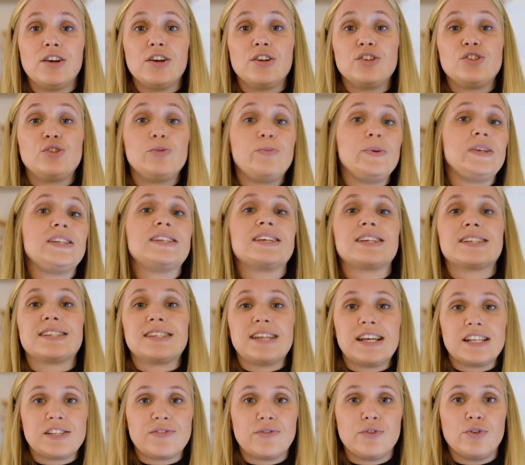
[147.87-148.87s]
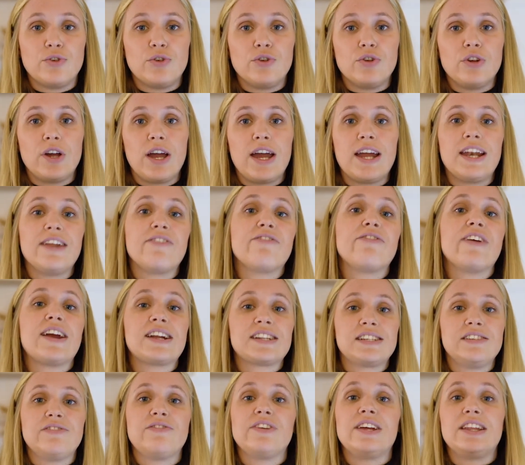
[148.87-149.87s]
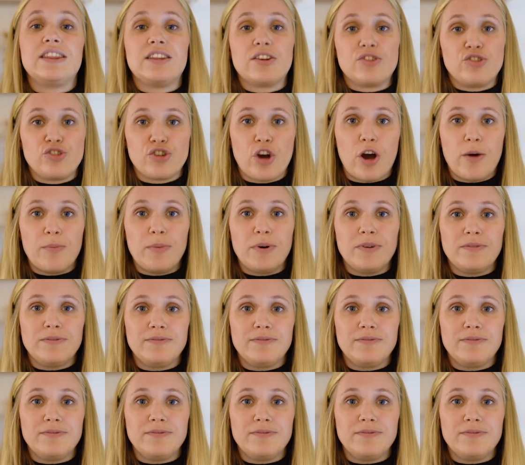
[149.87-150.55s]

to be successful and effective in their job.